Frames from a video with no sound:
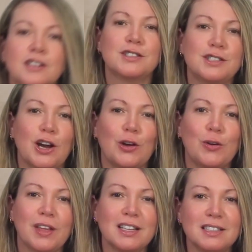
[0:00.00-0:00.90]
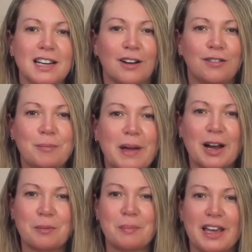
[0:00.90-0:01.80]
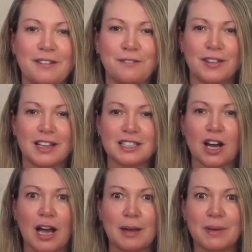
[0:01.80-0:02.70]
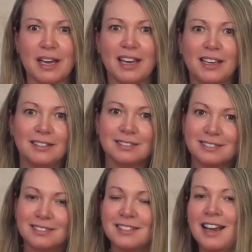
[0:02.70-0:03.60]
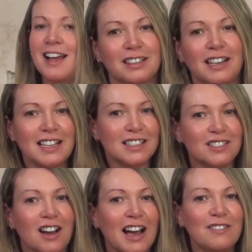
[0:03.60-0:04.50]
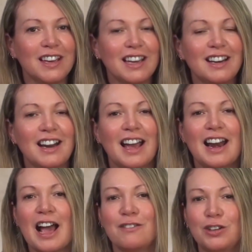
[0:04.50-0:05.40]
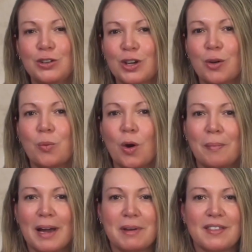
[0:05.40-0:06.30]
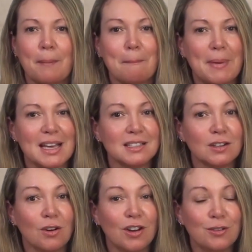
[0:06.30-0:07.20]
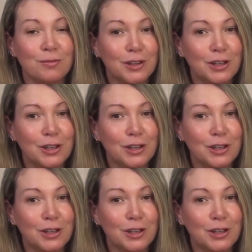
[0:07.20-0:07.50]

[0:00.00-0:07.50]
So that's enough about me for the time being. Let's dive in and have a look at what may be the best oil for